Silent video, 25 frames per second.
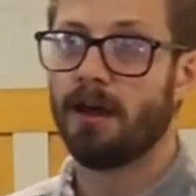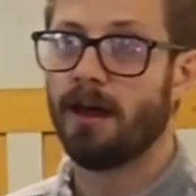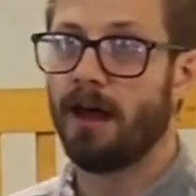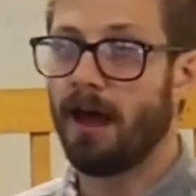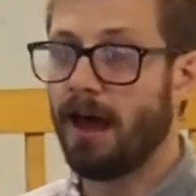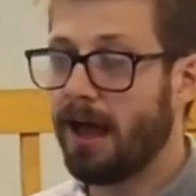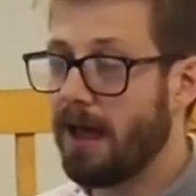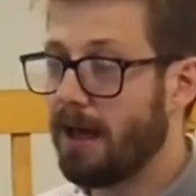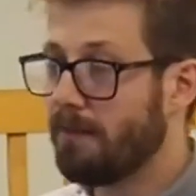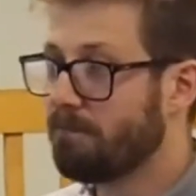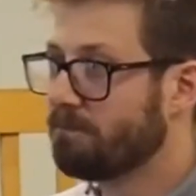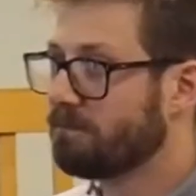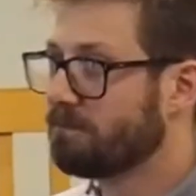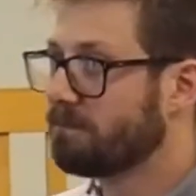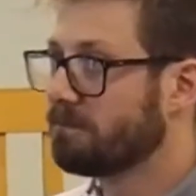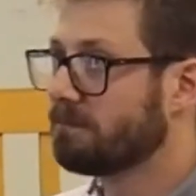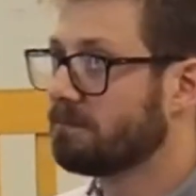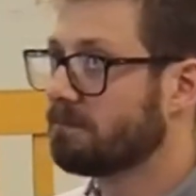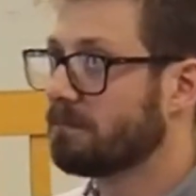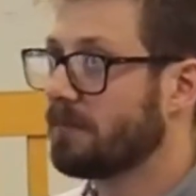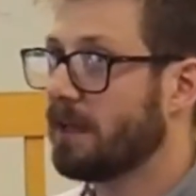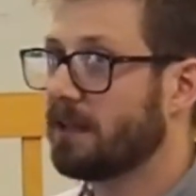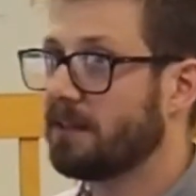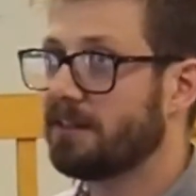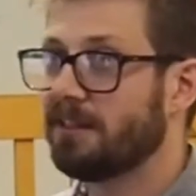I'd
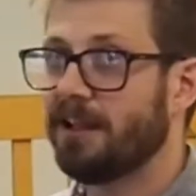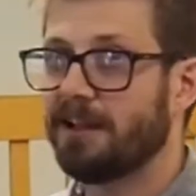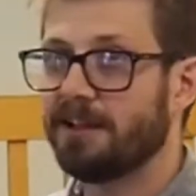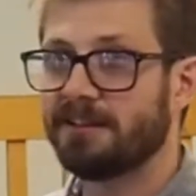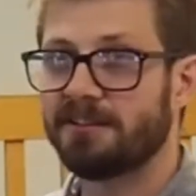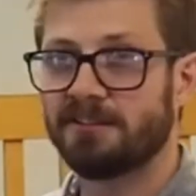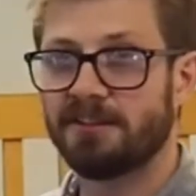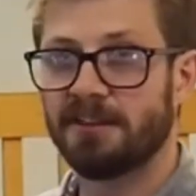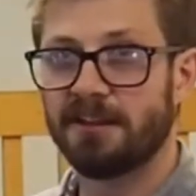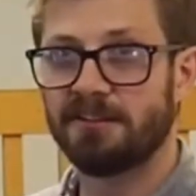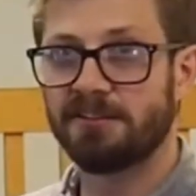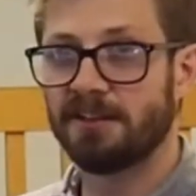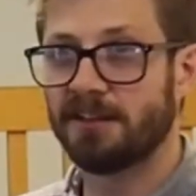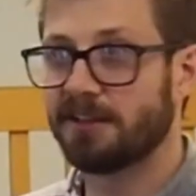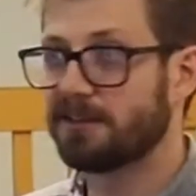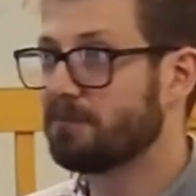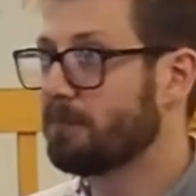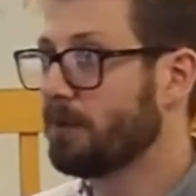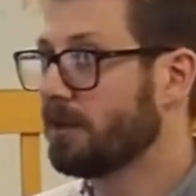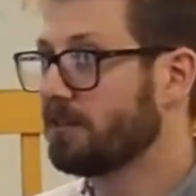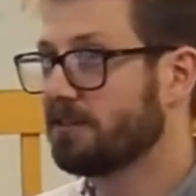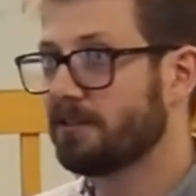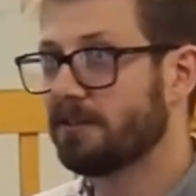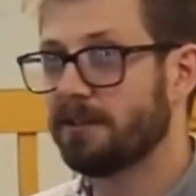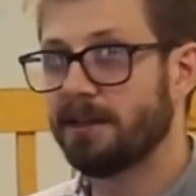like to say 6
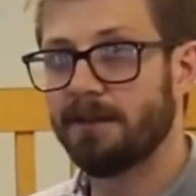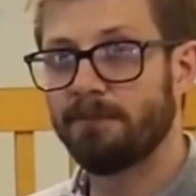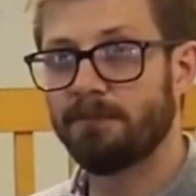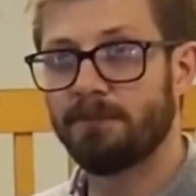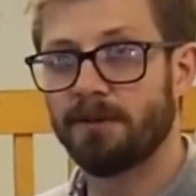monthly,